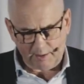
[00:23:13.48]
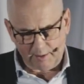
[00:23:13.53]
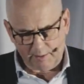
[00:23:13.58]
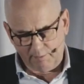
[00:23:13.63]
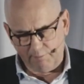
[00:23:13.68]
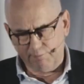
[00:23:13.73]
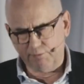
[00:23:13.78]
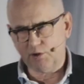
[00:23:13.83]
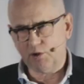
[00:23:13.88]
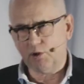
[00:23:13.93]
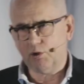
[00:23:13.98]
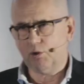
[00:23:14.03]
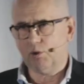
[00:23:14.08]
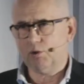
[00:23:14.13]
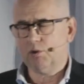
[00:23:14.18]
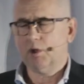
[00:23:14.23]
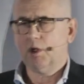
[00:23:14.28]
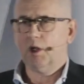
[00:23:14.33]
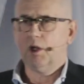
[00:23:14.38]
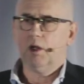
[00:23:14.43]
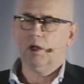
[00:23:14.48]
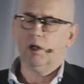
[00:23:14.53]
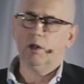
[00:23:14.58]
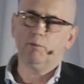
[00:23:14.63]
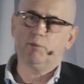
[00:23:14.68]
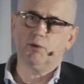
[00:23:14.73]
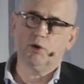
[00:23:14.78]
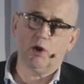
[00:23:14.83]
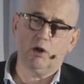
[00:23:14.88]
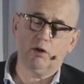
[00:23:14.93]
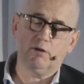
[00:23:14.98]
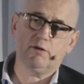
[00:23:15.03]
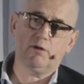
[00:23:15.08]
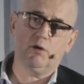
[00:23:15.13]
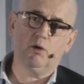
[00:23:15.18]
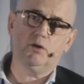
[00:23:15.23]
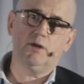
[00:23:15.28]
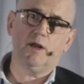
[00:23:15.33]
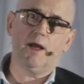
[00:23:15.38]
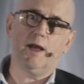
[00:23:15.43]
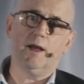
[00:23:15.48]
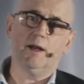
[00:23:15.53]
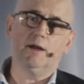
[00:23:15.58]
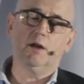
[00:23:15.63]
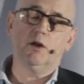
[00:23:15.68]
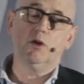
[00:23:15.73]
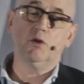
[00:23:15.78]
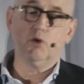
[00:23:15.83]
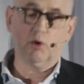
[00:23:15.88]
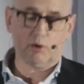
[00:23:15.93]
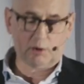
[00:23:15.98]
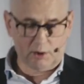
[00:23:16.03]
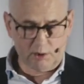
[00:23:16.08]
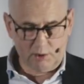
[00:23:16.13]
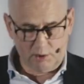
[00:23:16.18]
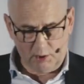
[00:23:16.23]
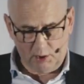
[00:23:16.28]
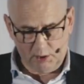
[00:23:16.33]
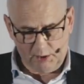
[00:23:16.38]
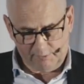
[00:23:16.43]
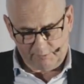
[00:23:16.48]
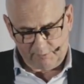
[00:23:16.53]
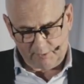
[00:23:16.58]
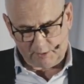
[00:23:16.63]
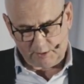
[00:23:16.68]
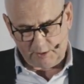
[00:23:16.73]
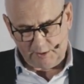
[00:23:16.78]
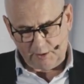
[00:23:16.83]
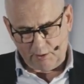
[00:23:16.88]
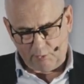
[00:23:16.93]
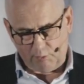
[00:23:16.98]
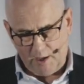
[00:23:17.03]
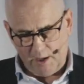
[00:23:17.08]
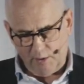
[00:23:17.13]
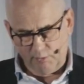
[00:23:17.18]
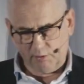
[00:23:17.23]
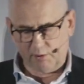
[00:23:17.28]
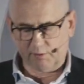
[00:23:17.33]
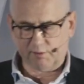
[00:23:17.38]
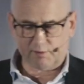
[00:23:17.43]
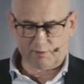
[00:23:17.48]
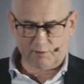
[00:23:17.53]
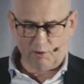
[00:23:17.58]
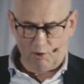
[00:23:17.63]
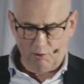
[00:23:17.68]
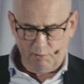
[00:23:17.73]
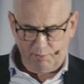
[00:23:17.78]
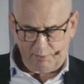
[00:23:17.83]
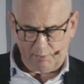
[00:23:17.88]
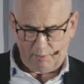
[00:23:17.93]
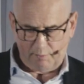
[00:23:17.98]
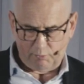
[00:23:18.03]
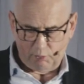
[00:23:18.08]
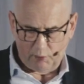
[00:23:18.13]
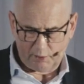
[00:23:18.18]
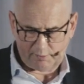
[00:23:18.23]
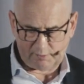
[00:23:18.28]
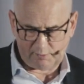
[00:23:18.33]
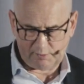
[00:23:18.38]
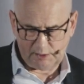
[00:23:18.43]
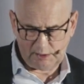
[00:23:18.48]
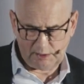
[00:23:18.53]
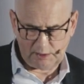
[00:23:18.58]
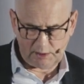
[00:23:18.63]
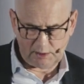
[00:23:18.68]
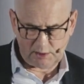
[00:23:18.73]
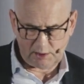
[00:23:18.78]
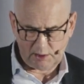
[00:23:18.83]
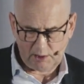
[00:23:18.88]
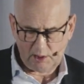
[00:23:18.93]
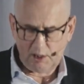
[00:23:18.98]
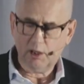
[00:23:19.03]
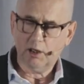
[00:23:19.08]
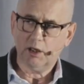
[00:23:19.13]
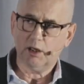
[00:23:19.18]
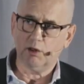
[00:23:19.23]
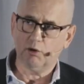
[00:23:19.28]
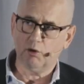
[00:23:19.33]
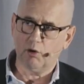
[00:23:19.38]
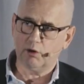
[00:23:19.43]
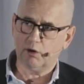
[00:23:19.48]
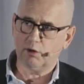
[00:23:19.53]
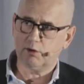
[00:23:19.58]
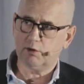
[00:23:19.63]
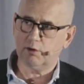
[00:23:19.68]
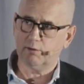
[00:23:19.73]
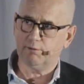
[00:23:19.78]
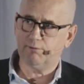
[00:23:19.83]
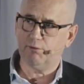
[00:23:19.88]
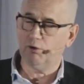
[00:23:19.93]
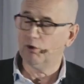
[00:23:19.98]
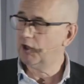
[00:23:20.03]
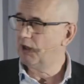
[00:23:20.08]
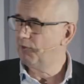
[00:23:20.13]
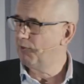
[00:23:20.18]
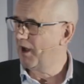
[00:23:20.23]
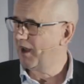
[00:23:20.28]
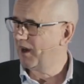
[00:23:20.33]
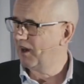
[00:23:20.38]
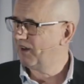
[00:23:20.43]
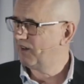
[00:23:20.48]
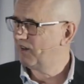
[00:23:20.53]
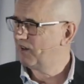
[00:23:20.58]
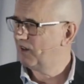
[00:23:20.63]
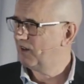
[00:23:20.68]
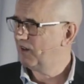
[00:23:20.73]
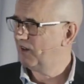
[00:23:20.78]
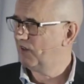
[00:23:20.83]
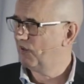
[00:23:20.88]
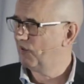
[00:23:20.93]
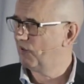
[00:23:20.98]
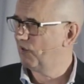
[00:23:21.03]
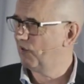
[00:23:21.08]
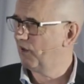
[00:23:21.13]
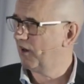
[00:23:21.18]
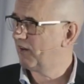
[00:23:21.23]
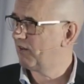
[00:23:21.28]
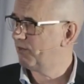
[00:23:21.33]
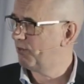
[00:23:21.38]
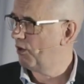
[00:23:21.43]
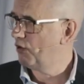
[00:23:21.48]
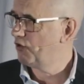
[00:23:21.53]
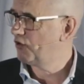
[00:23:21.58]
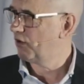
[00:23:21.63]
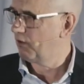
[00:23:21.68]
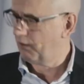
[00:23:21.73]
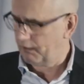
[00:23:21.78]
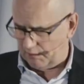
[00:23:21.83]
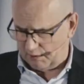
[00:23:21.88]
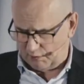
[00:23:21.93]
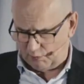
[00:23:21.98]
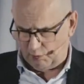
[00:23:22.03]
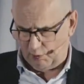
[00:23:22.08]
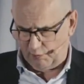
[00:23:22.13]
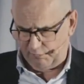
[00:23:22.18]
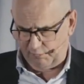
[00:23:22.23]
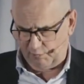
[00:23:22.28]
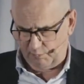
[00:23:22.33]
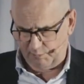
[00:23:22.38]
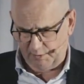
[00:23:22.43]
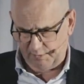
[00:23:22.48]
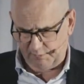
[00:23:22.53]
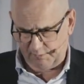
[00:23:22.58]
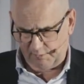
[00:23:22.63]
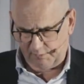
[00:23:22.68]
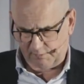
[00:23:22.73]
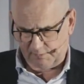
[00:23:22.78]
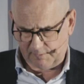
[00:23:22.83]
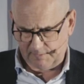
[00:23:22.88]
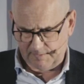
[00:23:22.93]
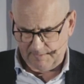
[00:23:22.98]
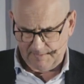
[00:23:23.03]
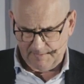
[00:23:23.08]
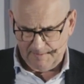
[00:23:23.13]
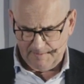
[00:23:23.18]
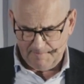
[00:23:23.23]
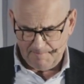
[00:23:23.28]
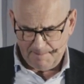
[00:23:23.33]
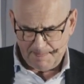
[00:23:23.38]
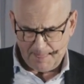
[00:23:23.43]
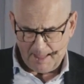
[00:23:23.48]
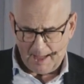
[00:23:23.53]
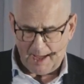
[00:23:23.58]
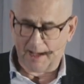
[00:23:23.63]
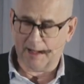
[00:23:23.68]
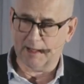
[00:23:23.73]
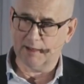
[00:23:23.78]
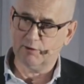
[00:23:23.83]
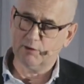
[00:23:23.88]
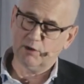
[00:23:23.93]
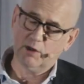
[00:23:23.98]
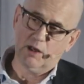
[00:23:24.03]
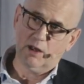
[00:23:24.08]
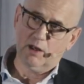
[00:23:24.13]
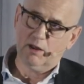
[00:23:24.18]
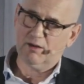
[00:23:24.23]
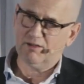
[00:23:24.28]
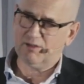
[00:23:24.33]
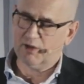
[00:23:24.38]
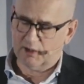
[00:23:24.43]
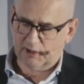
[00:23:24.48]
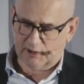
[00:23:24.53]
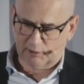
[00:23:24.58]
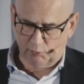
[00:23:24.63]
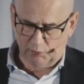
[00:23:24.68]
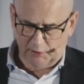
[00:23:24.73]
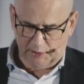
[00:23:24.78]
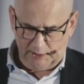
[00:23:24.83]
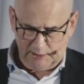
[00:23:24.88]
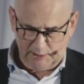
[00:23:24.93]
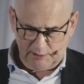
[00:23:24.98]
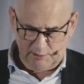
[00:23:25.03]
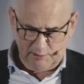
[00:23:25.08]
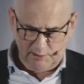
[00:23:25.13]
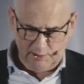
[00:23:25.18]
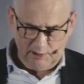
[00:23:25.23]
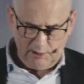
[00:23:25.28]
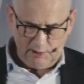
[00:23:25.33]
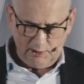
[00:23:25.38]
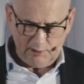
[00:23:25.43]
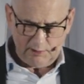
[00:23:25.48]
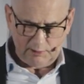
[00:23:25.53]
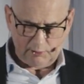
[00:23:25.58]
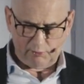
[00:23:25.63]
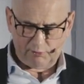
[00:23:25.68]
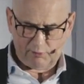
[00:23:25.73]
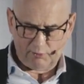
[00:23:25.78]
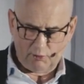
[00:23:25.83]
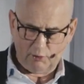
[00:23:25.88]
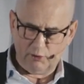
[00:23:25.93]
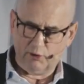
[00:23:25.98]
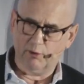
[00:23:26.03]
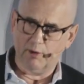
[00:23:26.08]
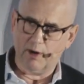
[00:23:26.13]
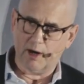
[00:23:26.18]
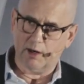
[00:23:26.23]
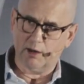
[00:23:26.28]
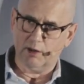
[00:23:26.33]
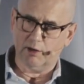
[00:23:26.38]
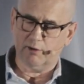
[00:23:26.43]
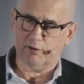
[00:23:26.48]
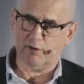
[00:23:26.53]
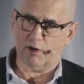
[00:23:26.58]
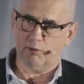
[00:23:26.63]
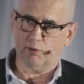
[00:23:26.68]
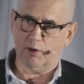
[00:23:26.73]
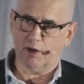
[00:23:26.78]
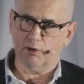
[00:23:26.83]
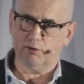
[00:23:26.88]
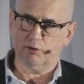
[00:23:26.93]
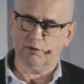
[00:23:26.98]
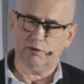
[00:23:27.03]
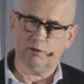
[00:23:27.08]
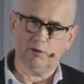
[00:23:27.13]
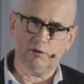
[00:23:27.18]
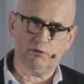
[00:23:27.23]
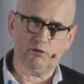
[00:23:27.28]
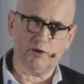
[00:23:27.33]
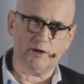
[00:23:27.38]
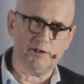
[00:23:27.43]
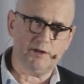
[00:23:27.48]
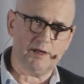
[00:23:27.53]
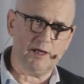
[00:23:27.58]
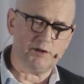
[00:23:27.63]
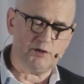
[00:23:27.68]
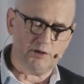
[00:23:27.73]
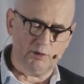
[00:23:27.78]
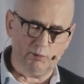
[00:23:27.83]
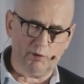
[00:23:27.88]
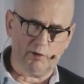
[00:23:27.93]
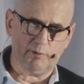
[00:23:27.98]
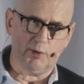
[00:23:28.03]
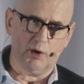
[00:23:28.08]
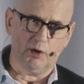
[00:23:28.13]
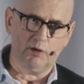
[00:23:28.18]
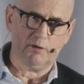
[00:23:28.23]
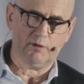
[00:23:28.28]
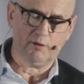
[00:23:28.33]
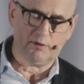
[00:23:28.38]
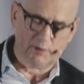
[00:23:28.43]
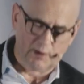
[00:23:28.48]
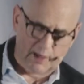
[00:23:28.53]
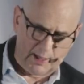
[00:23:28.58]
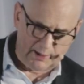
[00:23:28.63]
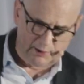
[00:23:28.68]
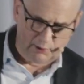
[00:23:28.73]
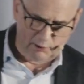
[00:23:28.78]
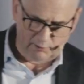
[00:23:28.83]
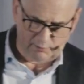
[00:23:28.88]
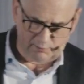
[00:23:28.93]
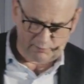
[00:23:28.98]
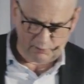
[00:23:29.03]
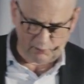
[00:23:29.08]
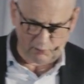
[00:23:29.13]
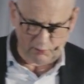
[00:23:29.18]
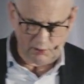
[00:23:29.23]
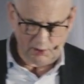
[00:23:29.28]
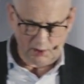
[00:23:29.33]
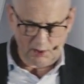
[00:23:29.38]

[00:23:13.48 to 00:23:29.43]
view, but also then look holistically around the scope of what's needed in order to fully manage your exposures across your business, and sitting within those other areas around threat detection and response, and also